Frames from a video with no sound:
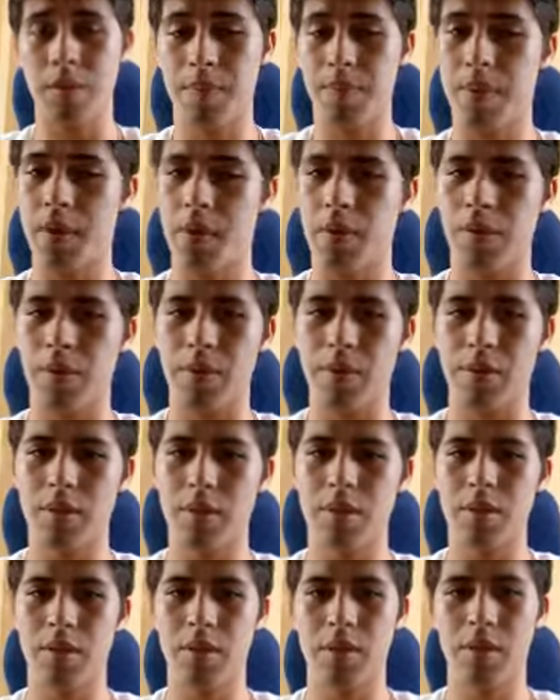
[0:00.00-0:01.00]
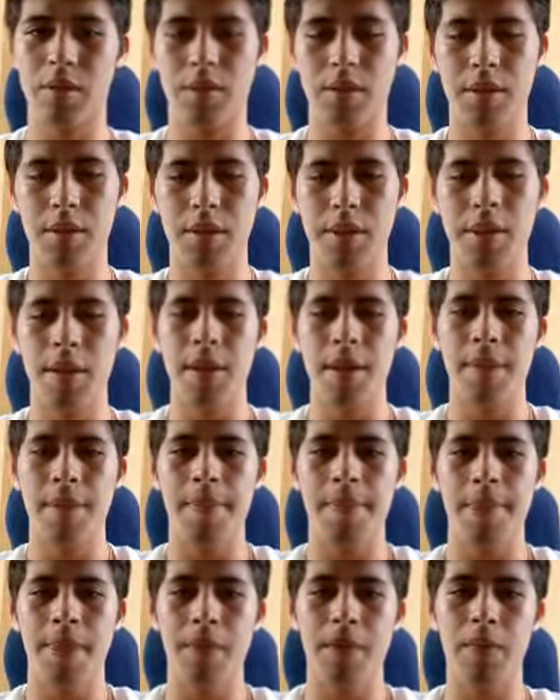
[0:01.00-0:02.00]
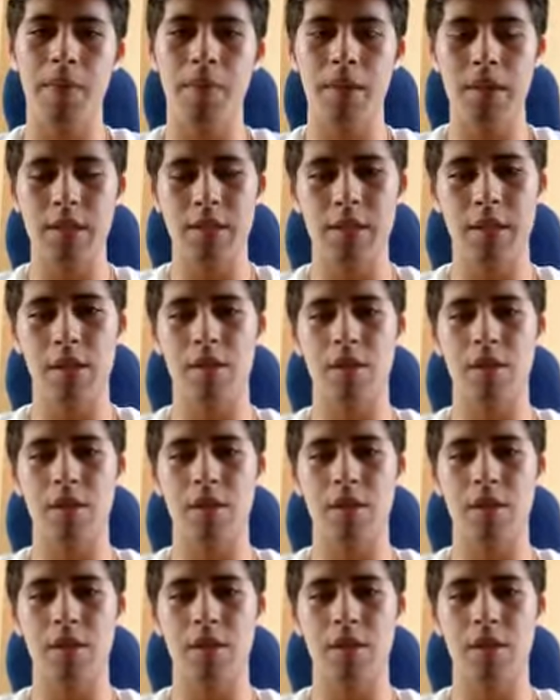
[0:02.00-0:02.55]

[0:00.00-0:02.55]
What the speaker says: powers. It was the